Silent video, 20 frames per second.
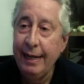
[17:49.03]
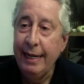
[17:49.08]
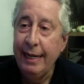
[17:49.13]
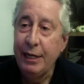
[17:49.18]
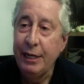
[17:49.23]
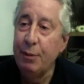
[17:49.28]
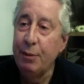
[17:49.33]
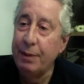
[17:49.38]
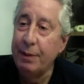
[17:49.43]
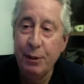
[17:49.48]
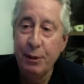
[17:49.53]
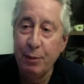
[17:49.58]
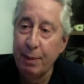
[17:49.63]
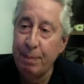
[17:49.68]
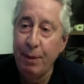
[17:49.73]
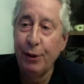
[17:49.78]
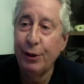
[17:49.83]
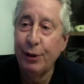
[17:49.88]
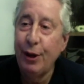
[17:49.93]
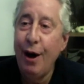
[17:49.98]
you, you were
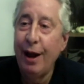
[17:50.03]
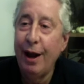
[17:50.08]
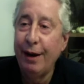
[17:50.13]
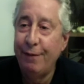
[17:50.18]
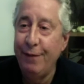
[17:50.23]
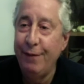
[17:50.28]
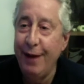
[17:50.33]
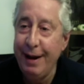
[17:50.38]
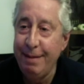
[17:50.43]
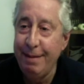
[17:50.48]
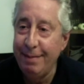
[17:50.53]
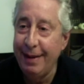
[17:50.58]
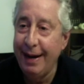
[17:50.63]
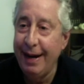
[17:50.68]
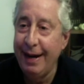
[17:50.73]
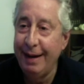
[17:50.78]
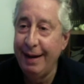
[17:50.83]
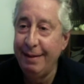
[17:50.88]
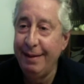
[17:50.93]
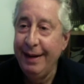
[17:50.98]
both Hall of Fame
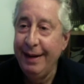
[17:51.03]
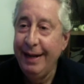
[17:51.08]
uh,